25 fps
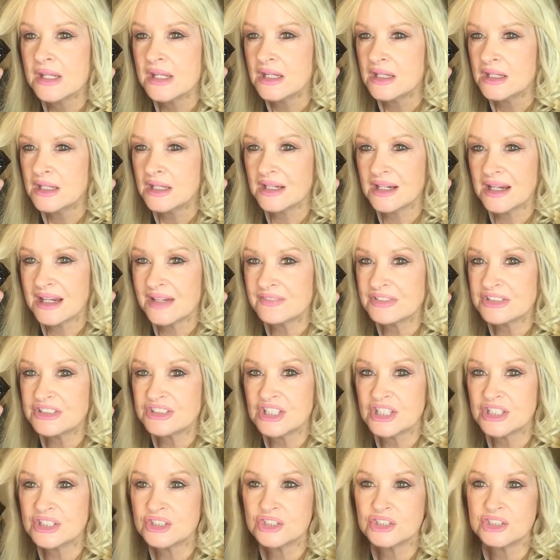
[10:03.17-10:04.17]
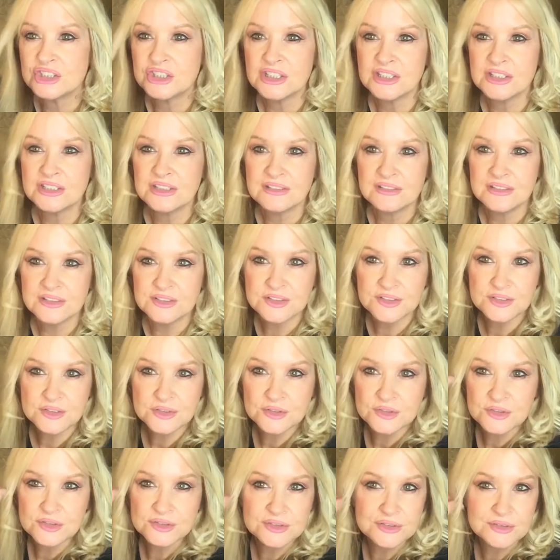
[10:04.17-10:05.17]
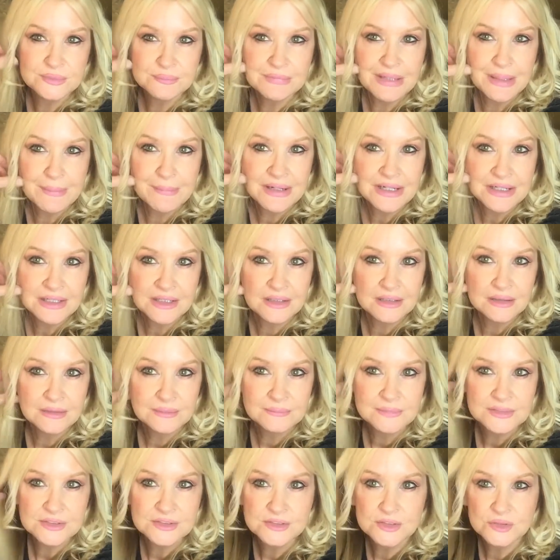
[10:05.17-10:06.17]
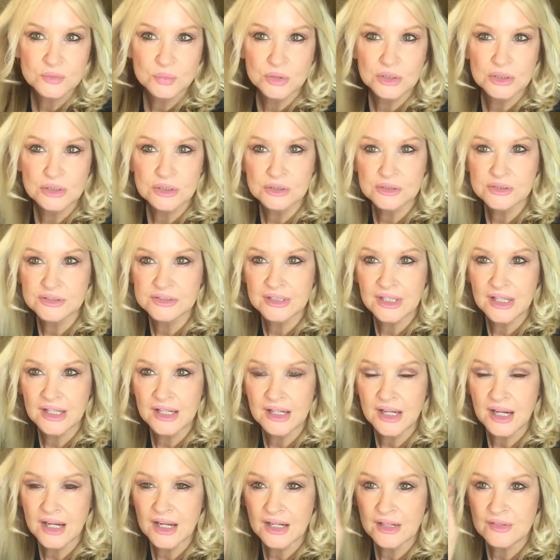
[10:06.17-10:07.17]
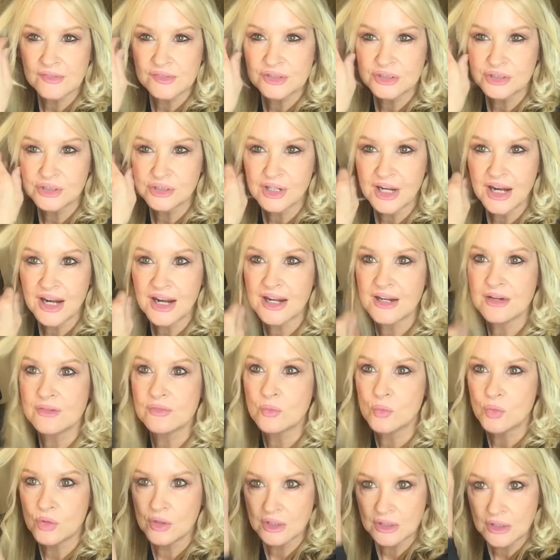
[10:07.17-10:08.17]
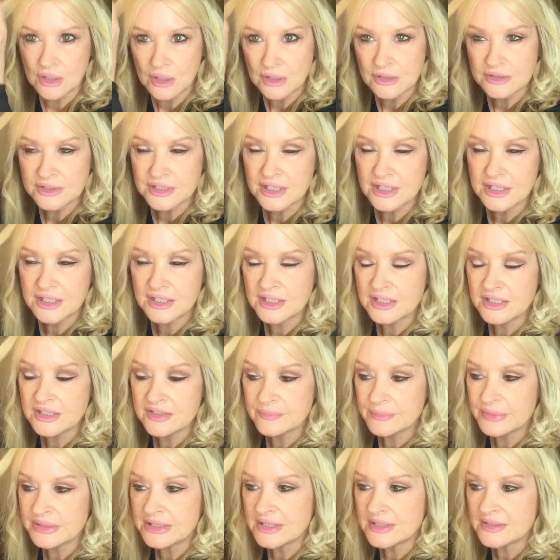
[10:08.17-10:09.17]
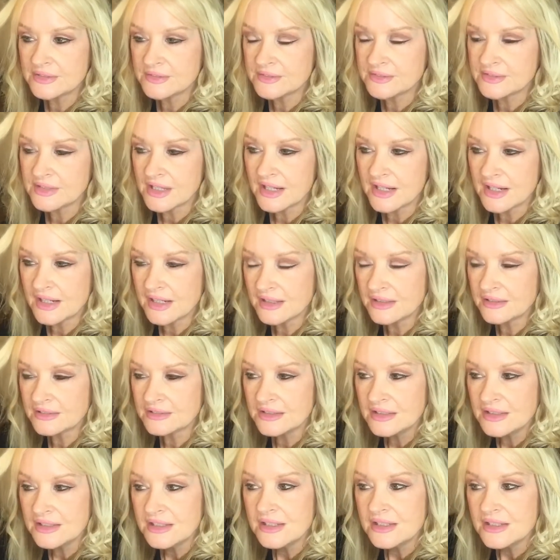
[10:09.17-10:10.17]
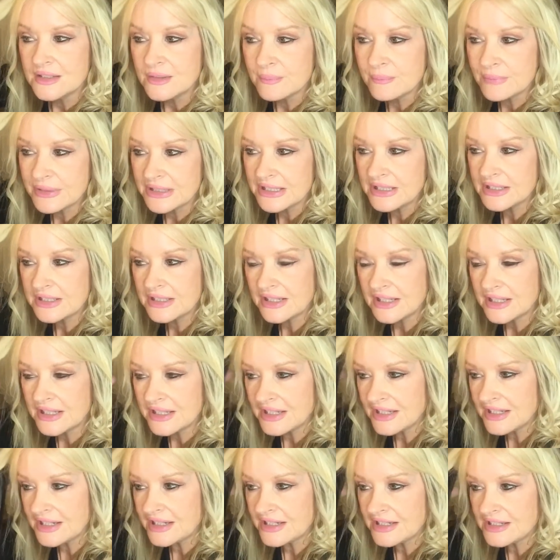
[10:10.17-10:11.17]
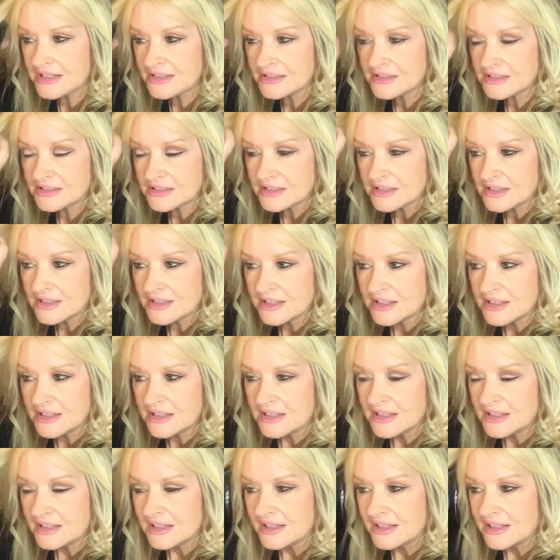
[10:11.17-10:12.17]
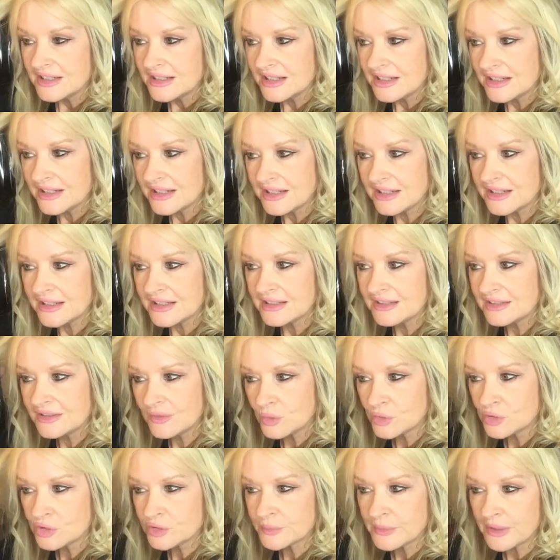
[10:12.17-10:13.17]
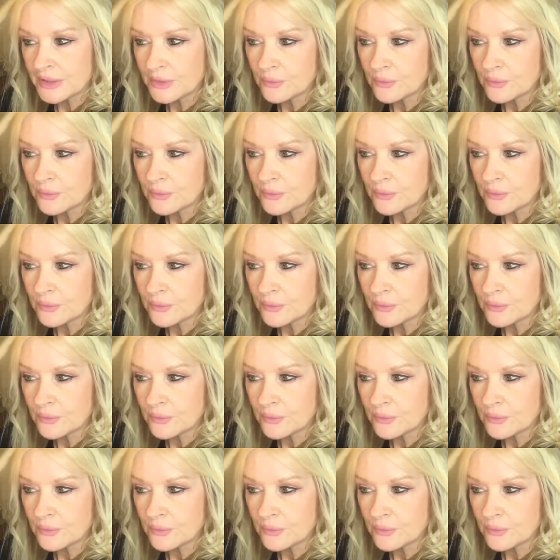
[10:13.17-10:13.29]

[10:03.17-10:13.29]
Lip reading: And I haven't touched it. This is my makeup. This is what it looks like after I have worn it all day, been outside, been in the heat, and horseback